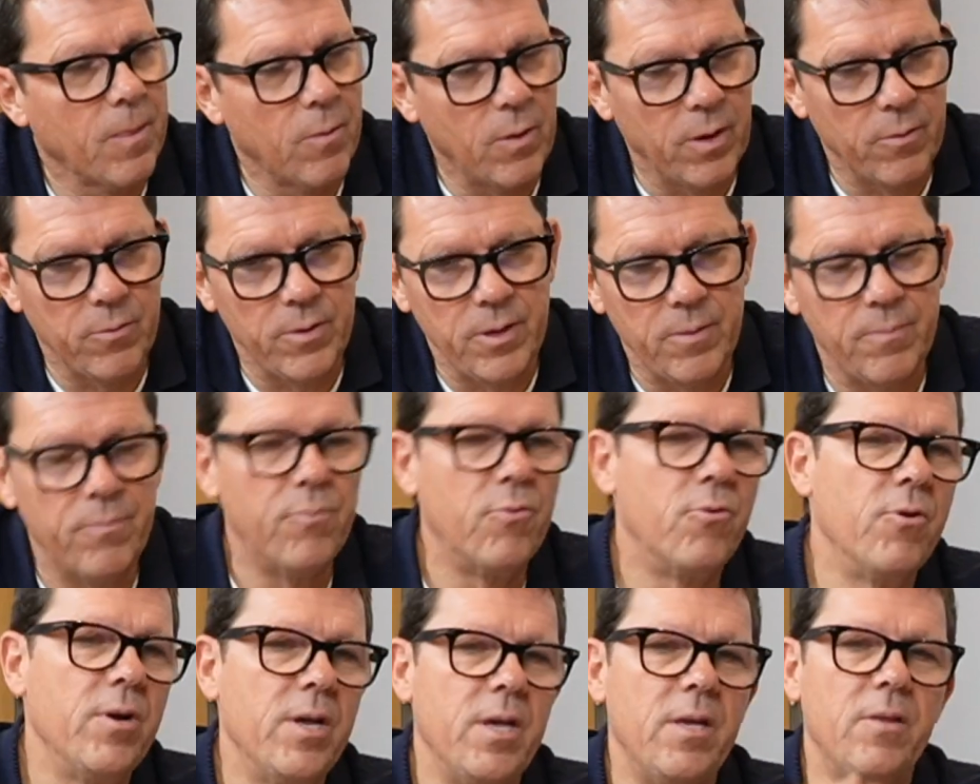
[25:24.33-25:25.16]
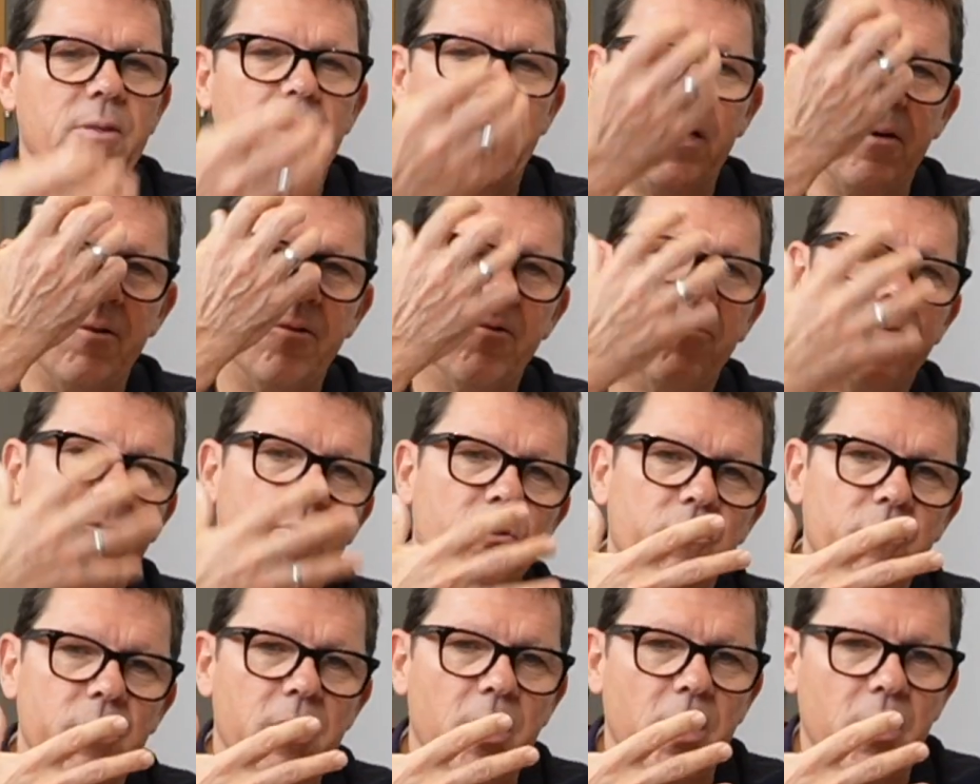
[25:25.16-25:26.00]
where we breathe in
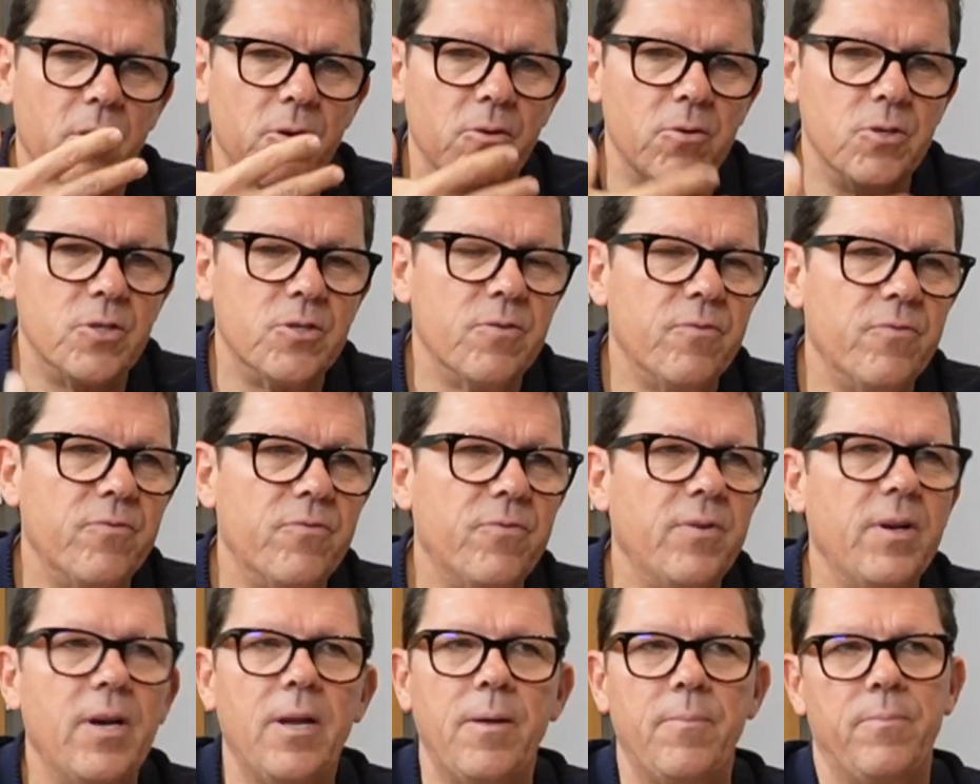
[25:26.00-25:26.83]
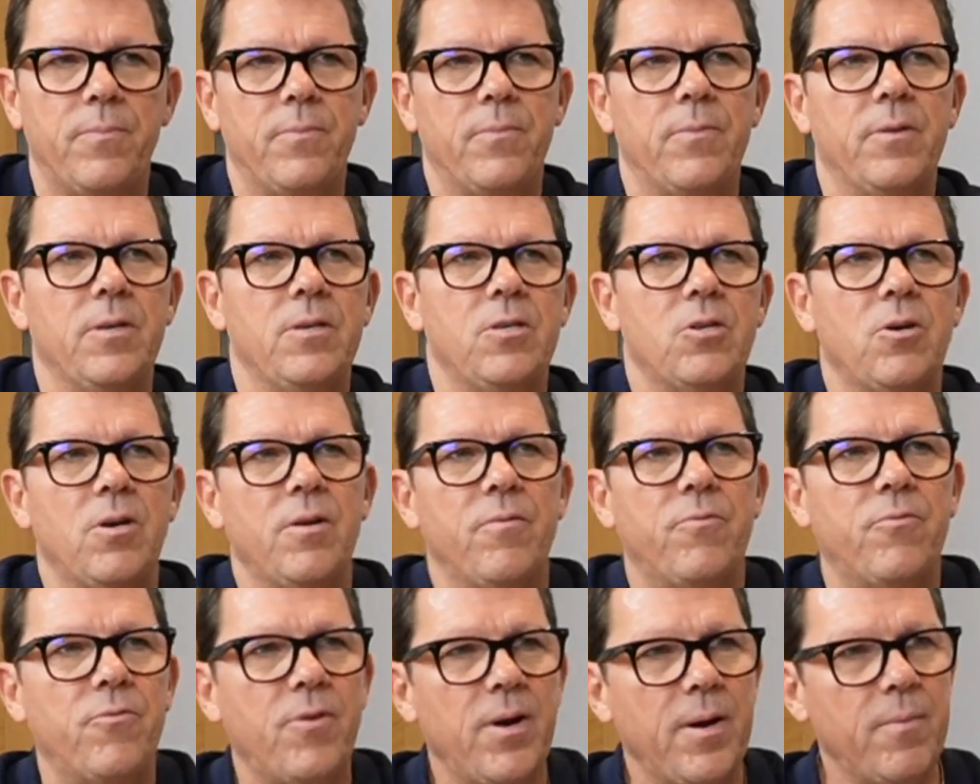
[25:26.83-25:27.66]
through the nose, fill up the
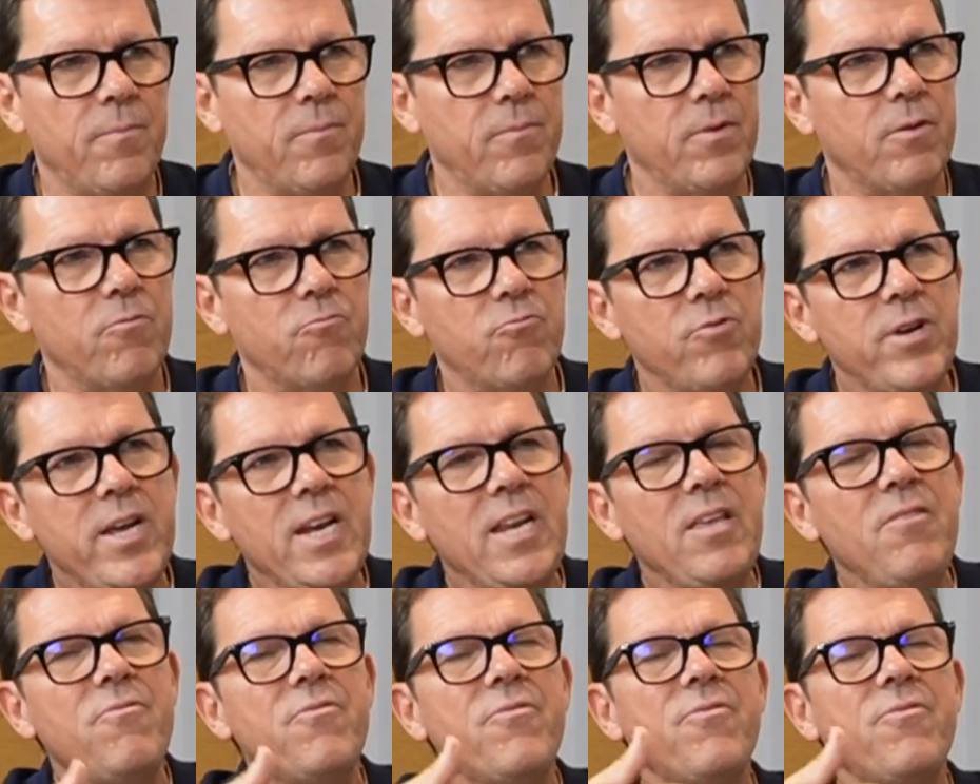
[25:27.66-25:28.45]
diaphragm, really